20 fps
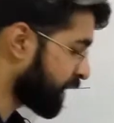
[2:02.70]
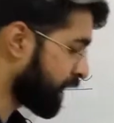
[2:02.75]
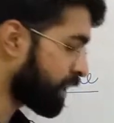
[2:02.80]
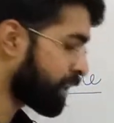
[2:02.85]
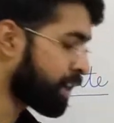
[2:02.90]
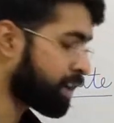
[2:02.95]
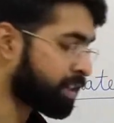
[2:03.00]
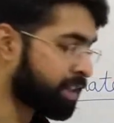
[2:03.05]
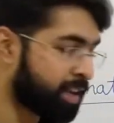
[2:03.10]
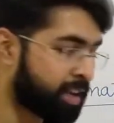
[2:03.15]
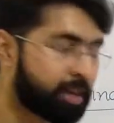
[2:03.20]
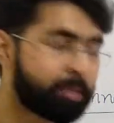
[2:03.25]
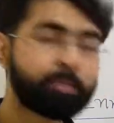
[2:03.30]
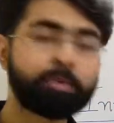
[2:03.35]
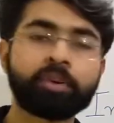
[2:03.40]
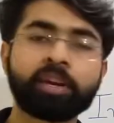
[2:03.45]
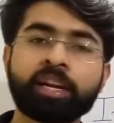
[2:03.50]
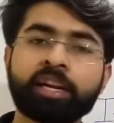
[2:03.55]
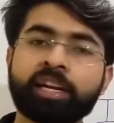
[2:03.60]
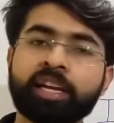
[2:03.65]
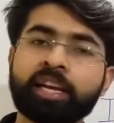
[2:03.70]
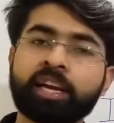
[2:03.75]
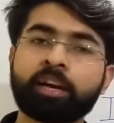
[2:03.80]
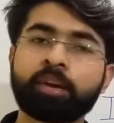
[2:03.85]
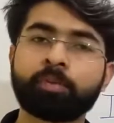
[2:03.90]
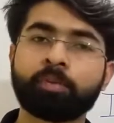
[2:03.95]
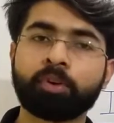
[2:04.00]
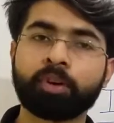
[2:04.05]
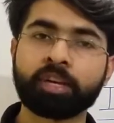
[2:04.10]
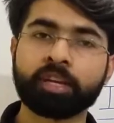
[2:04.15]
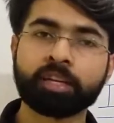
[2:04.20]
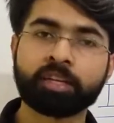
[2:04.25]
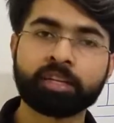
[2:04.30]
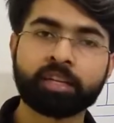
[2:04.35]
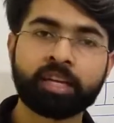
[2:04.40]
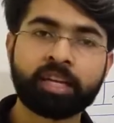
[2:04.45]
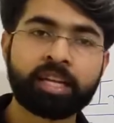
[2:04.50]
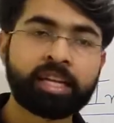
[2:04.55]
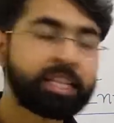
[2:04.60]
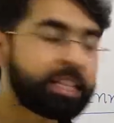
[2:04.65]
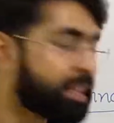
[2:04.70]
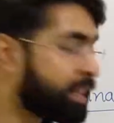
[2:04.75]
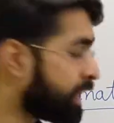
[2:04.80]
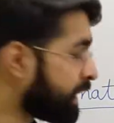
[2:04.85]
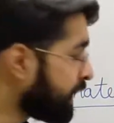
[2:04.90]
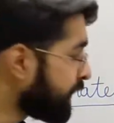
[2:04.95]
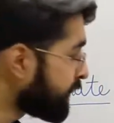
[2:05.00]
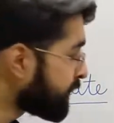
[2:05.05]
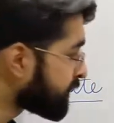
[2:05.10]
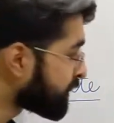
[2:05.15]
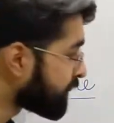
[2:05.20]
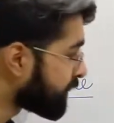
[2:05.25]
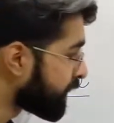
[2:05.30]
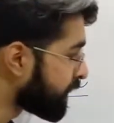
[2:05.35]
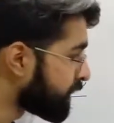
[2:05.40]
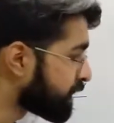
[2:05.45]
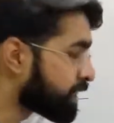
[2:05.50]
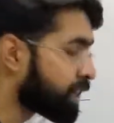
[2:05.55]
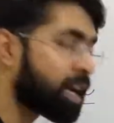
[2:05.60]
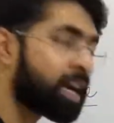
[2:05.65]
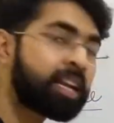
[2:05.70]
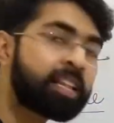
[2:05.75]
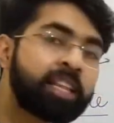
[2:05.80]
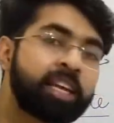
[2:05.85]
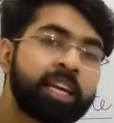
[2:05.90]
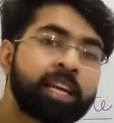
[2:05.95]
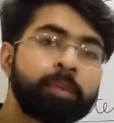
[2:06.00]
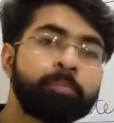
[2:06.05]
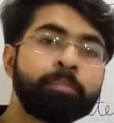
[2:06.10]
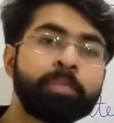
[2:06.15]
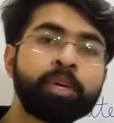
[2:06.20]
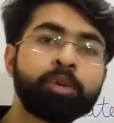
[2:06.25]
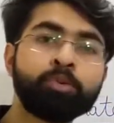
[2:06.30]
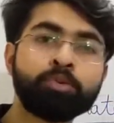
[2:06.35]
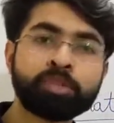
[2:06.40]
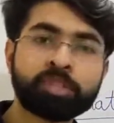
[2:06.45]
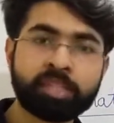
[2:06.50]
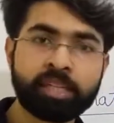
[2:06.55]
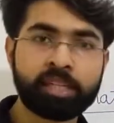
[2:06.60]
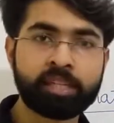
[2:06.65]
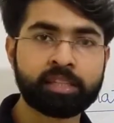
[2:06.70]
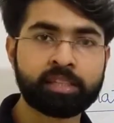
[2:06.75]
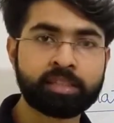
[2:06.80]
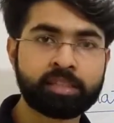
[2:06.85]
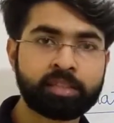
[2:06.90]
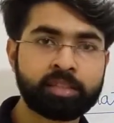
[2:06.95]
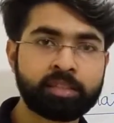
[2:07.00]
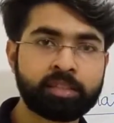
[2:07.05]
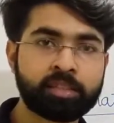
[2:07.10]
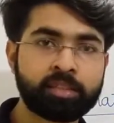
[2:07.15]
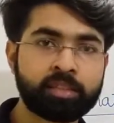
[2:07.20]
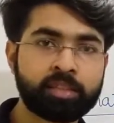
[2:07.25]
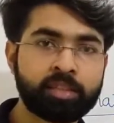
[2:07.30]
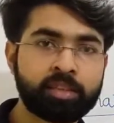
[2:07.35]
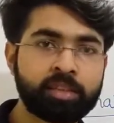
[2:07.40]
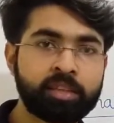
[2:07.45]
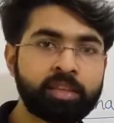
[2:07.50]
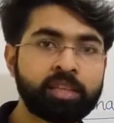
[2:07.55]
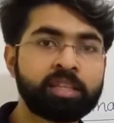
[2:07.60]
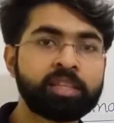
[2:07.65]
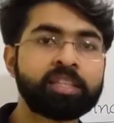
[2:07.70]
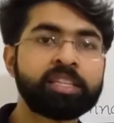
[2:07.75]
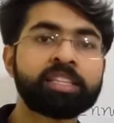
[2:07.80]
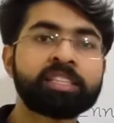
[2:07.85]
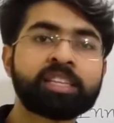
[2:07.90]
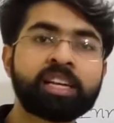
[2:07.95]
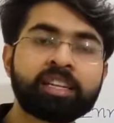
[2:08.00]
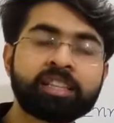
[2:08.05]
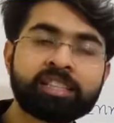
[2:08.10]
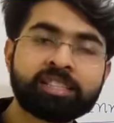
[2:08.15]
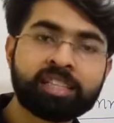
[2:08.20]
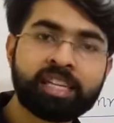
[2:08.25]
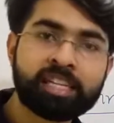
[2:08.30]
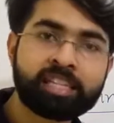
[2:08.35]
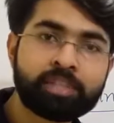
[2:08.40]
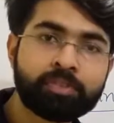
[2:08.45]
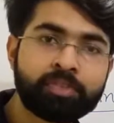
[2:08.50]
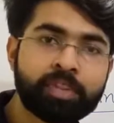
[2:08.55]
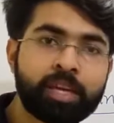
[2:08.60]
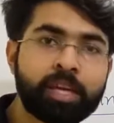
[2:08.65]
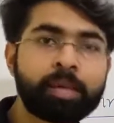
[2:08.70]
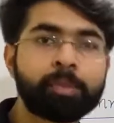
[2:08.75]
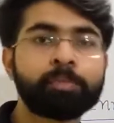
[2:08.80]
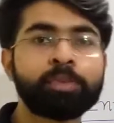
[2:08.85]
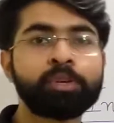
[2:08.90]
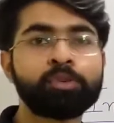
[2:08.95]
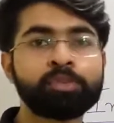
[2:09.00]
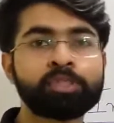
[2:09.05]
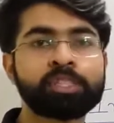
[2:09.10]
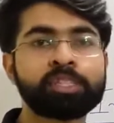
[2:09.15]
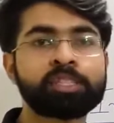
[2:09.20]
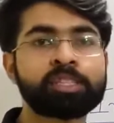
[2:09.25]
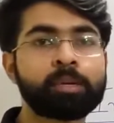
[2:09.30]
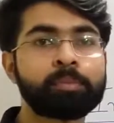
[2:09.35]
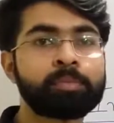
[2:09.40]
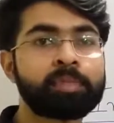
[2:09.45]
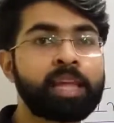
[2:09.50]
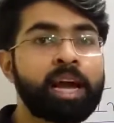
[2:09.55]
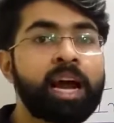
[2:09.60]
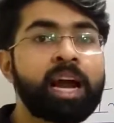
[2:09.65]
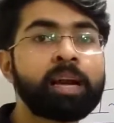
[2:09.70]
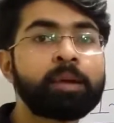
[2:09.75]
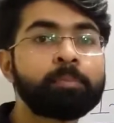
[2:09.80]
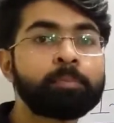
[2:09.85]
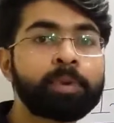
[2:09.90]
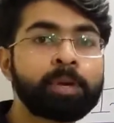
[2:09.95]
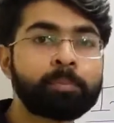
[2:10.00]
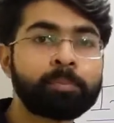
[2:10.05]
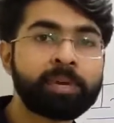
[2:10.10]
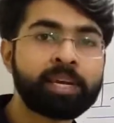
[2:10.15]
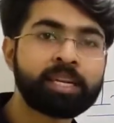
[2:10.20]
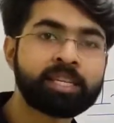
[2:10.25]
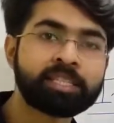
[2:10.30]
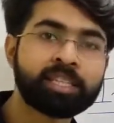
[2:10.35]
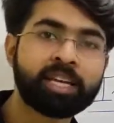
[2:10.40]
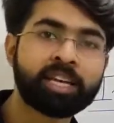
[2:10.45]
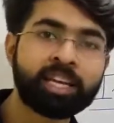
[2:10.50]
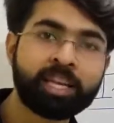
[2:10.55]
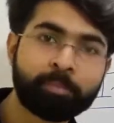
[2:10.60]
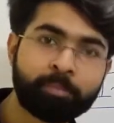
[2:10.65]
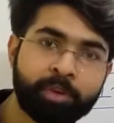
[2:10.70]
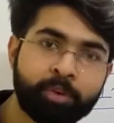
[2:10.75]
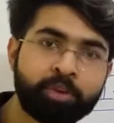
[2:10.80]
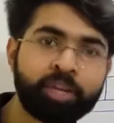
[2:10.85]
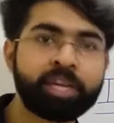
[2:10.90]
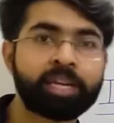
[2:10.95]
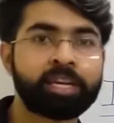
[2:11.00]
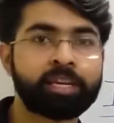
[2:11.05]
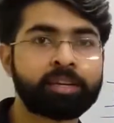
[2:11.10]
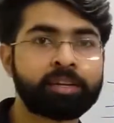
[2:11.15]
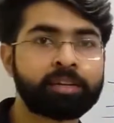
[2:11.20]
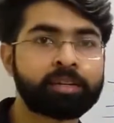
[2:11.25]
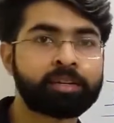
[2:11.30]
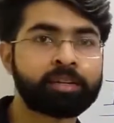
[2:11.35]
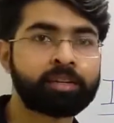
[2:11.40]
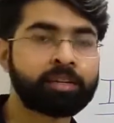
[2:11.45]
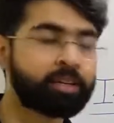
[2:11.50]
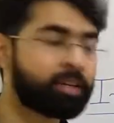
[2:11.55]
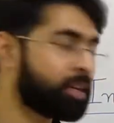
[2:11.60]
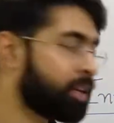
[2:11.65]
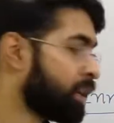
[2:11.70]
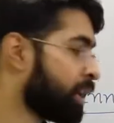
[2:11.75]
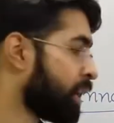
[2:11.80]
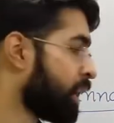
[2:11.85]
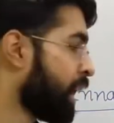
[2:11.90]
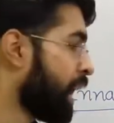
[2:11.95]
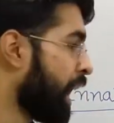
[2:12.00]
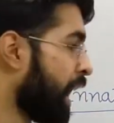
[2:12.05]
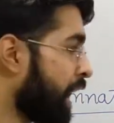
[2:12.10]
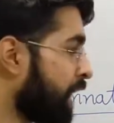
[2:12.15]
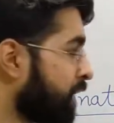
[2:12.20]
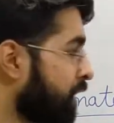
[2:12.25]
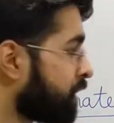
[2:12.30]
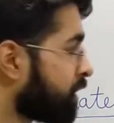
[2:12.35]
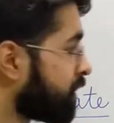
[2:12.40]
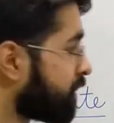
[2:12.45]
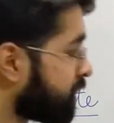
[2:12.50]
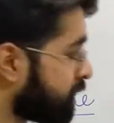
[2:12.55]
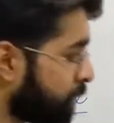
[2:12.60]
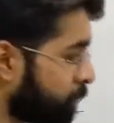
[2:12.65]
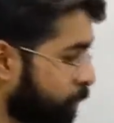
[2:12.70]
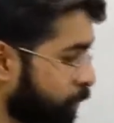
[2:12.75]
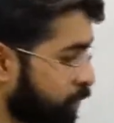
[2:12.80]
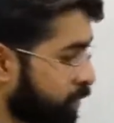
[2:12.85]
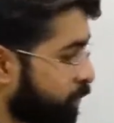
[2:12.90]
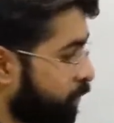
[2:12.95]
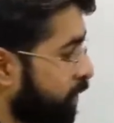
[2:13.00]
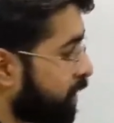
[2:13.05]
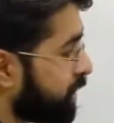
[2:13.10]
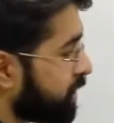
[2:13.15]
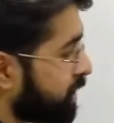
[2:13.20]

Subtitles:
that are there protecting our body. These cells are the immune cells. These are the cells of the immune system that prepares our immunity. And suppose, for